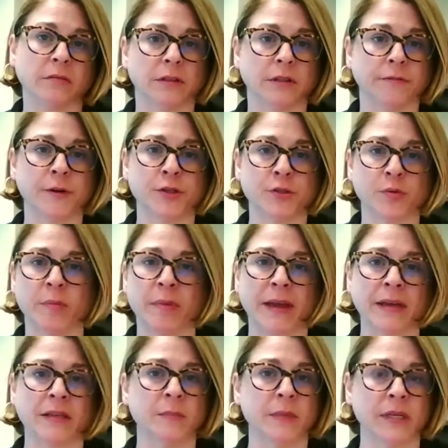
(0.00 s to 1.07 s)
The first three
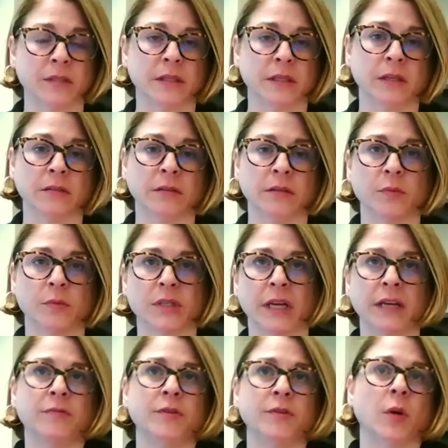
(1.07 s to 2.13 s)
banks missed it. It was
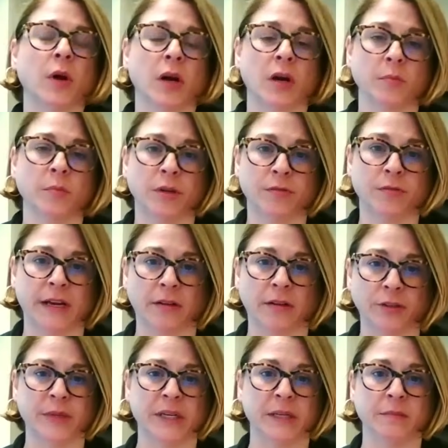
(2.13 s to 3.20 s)
kind of no harm, no foul.
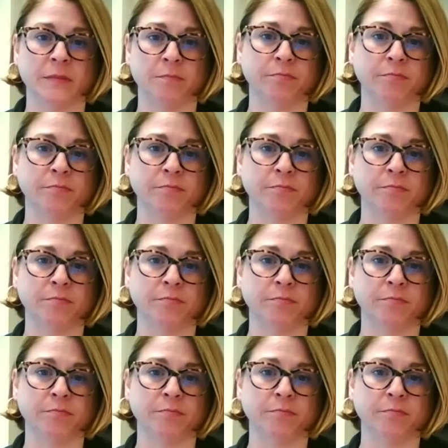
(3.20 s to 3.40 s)
Nobody